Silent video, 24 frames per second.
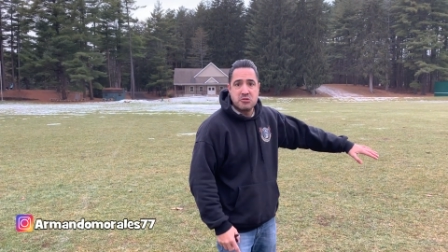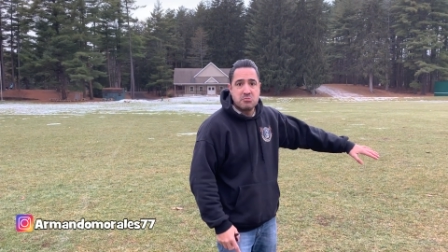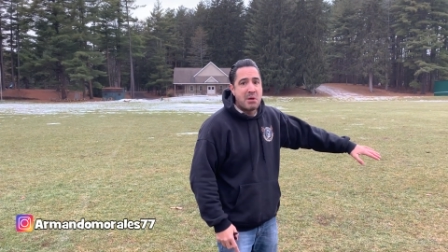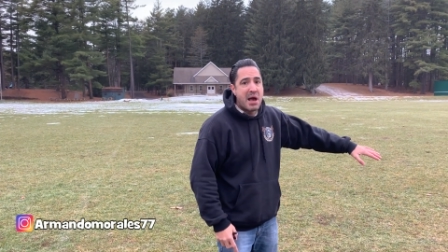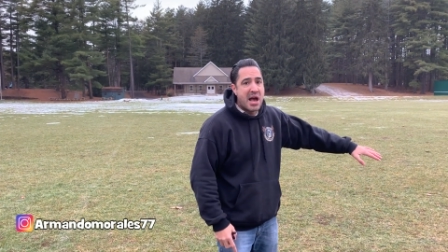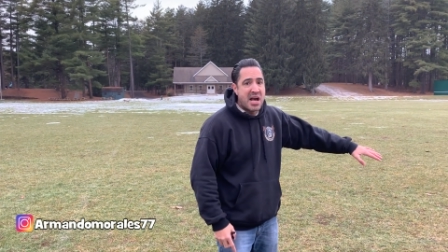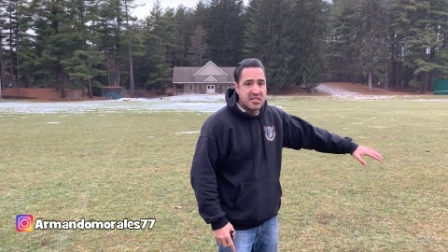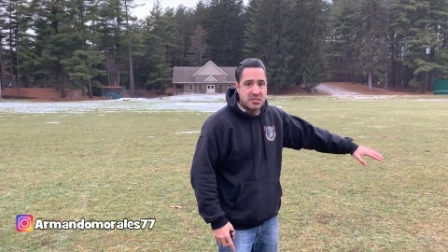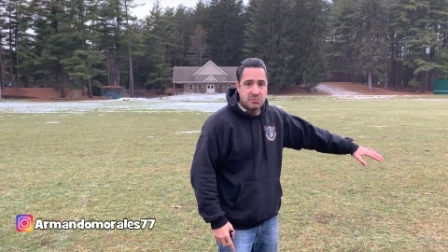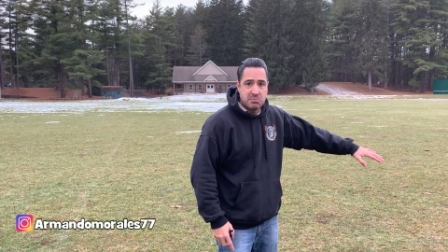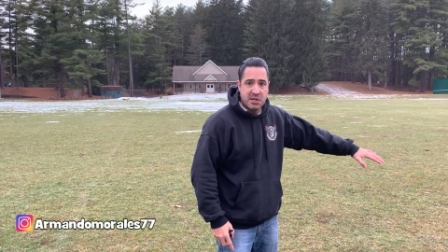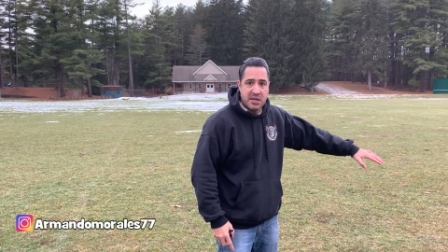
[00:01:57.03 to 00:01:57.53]

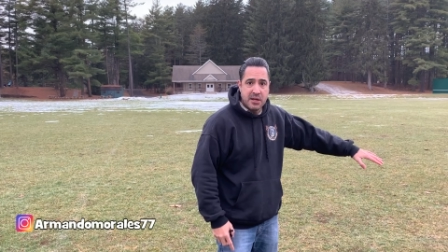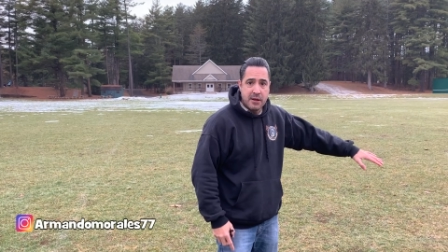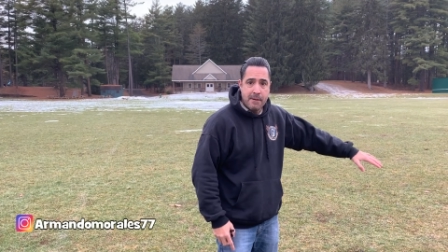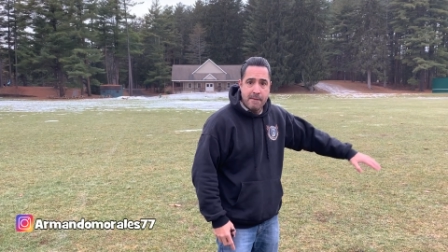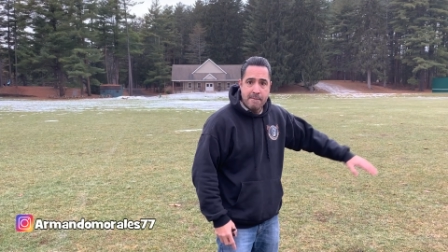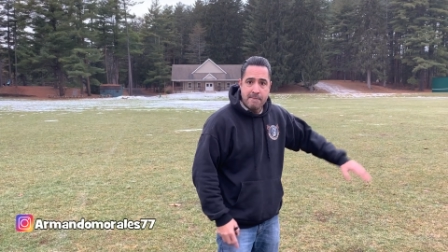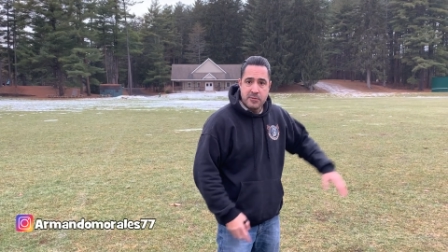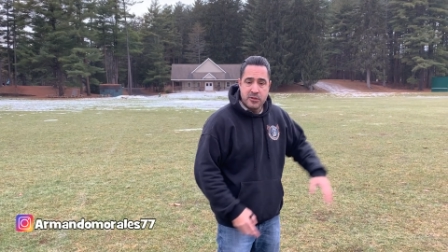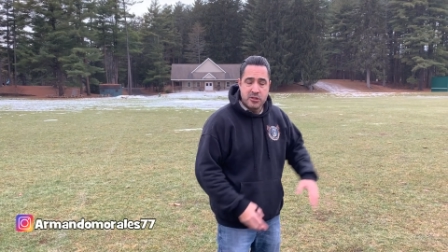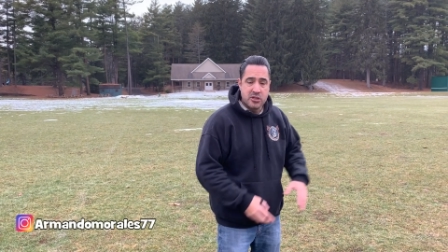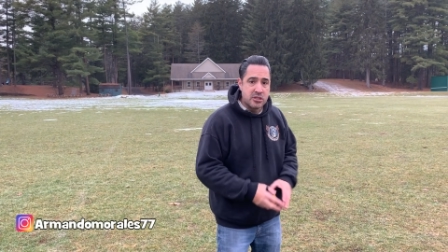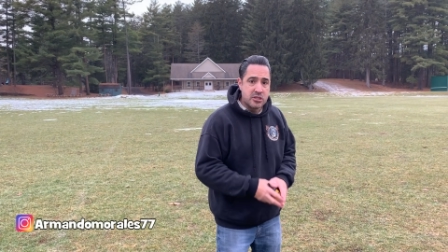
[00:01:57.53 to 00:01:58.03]
past me.
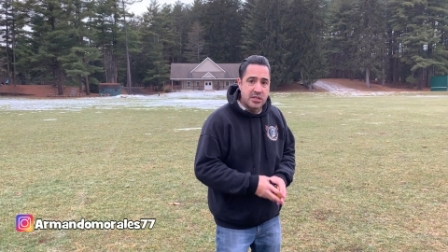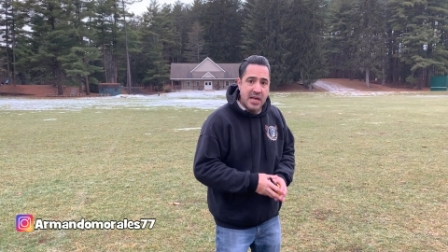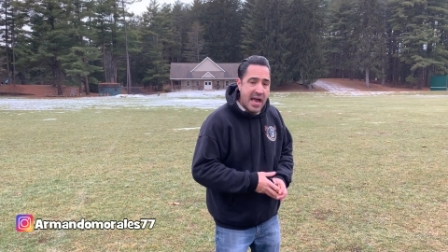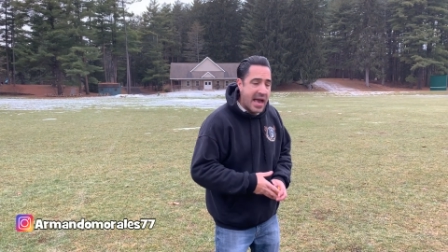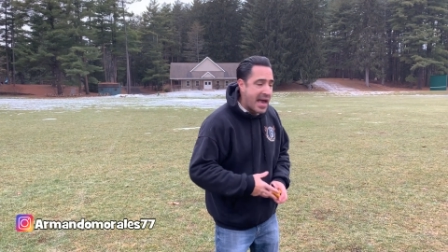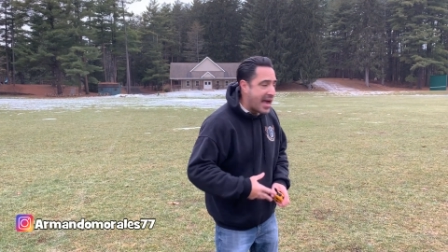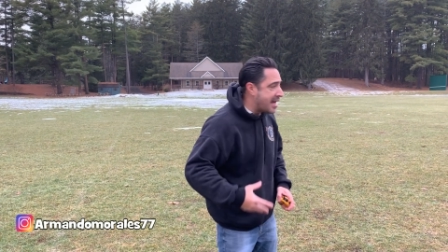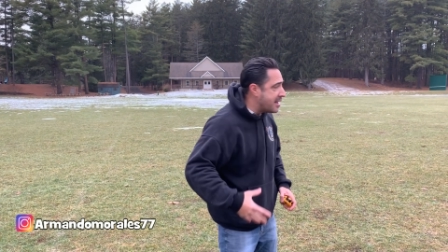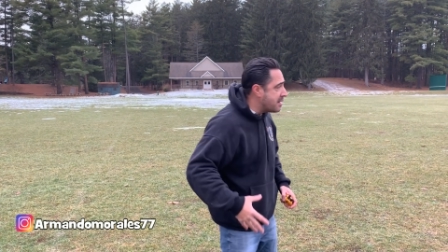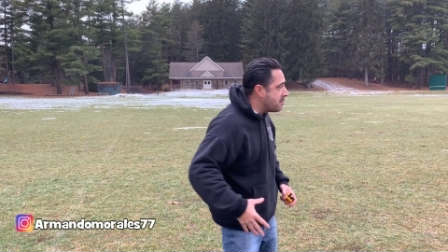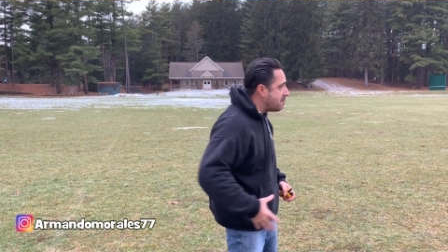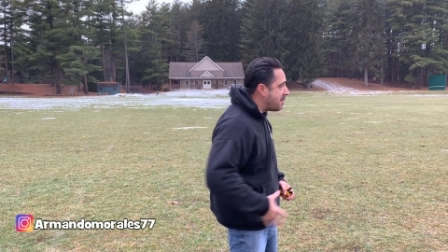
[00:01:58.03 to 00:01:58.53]
Just
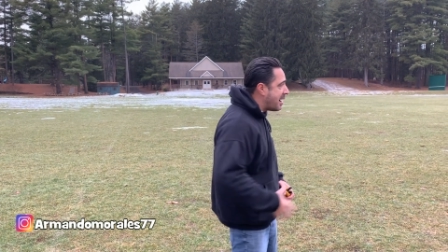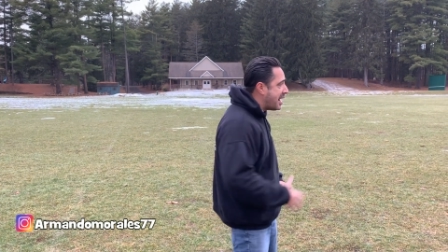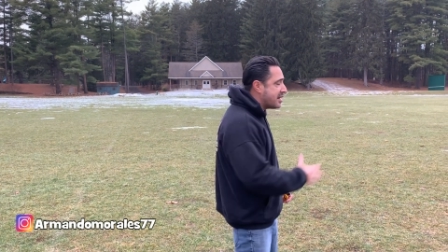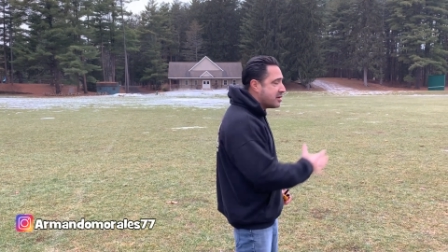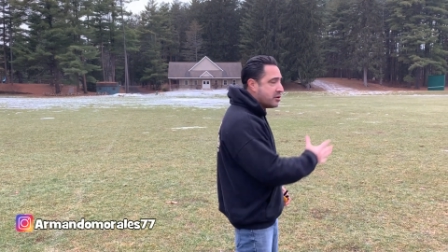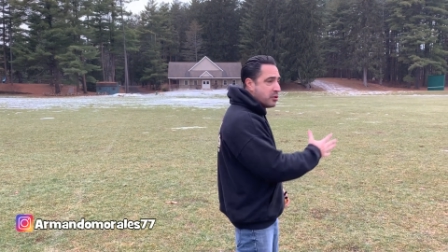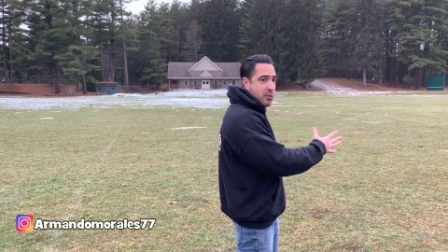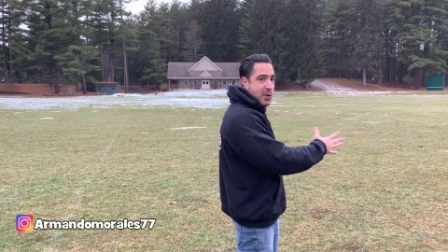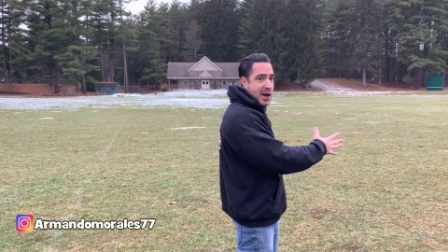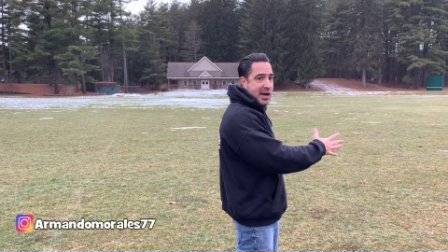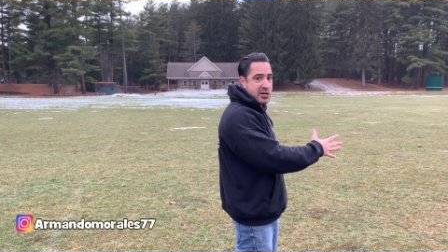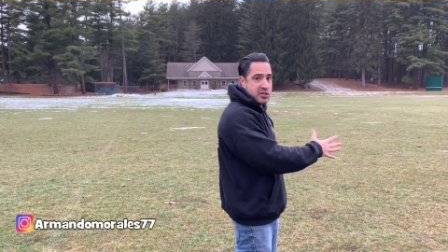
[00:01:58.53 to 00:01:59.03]
head in my
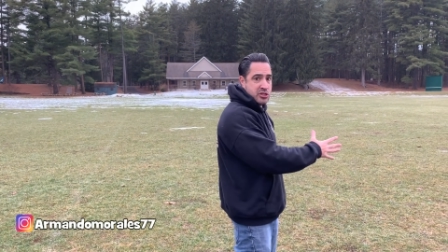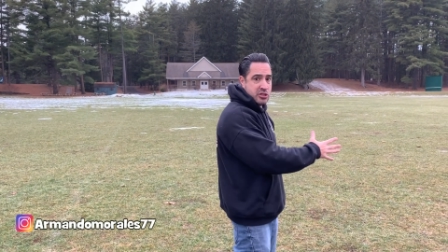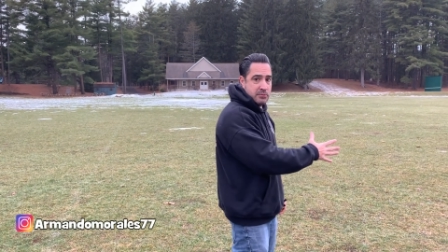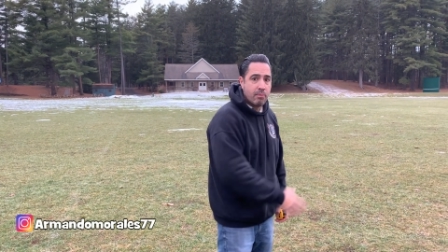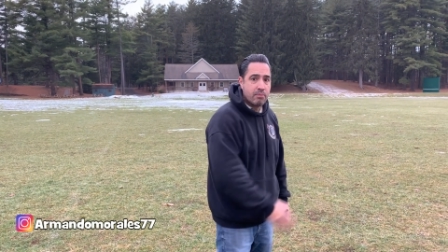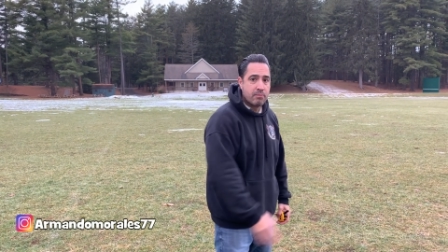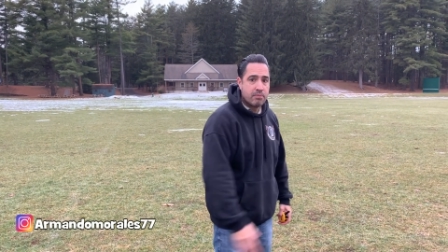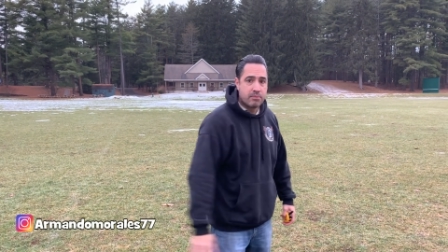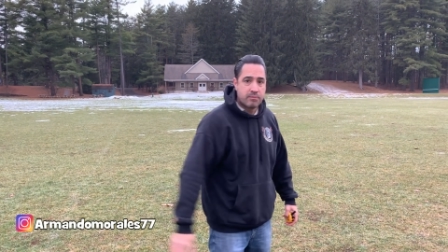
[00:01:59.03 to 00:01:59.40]
direction.